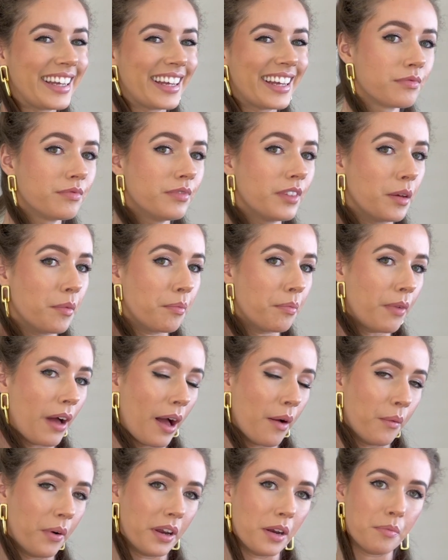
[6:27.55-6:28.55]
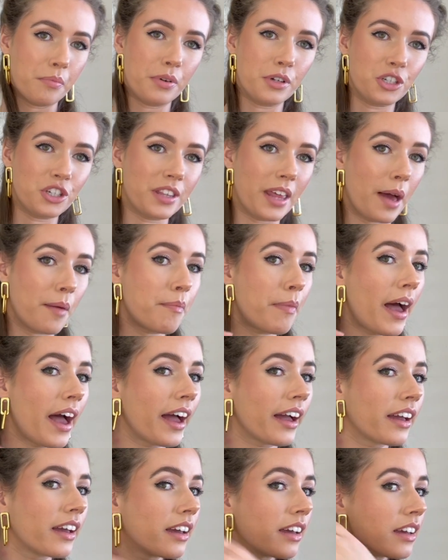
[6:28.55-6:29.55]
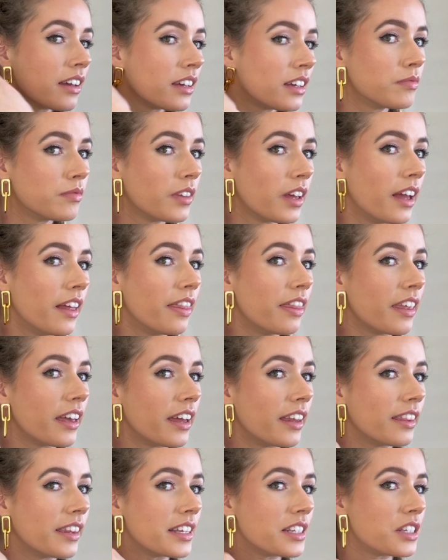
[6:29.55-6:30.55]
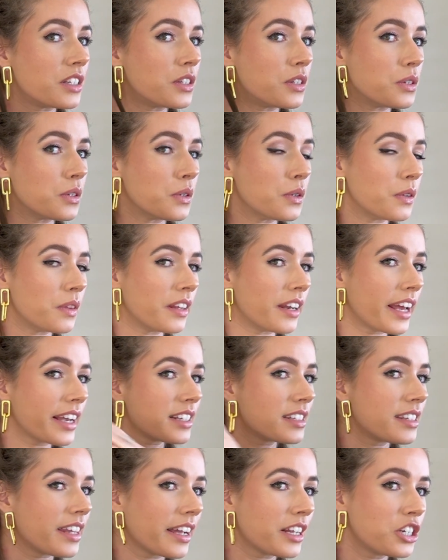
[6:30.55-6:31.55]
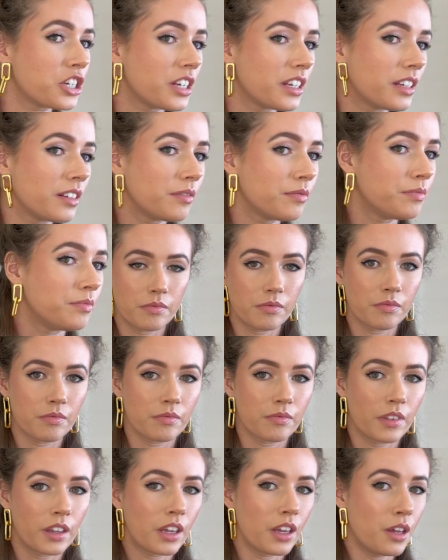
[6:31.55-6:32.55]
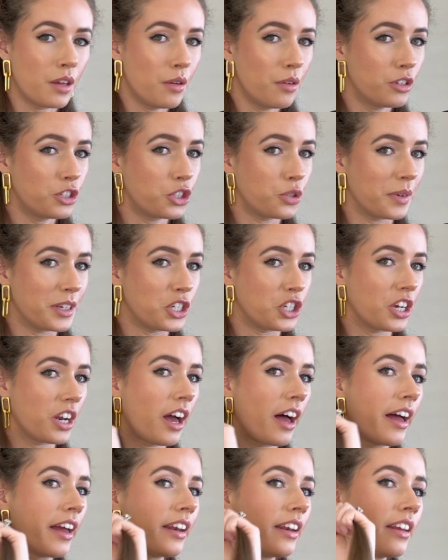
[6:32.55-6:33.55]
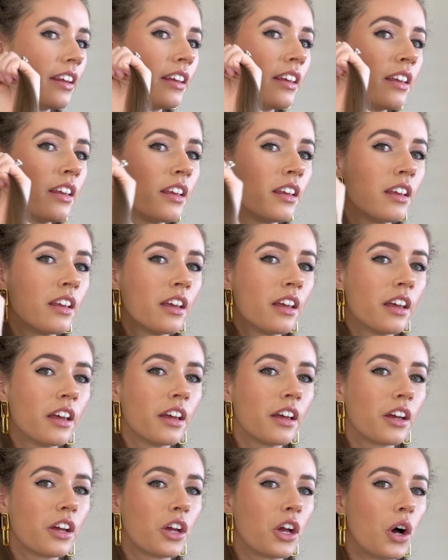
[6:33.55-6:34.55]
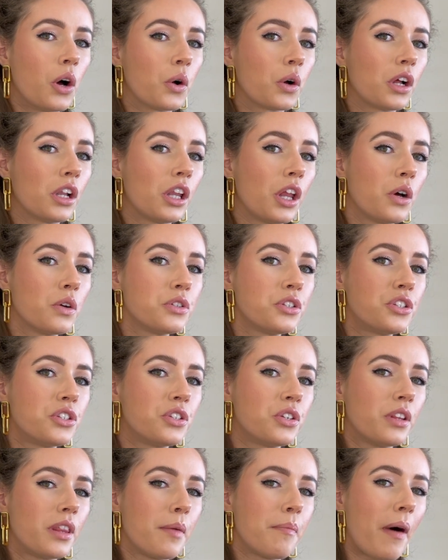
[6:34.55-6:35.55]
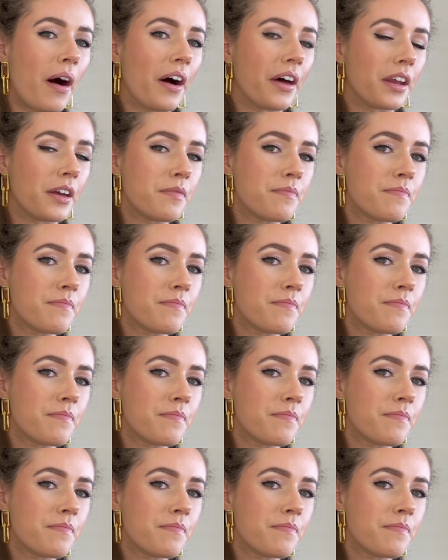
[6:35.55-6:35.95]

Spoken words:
Then I want to push that back. And then let's do the next section. Switch it on. Go close to the bottom.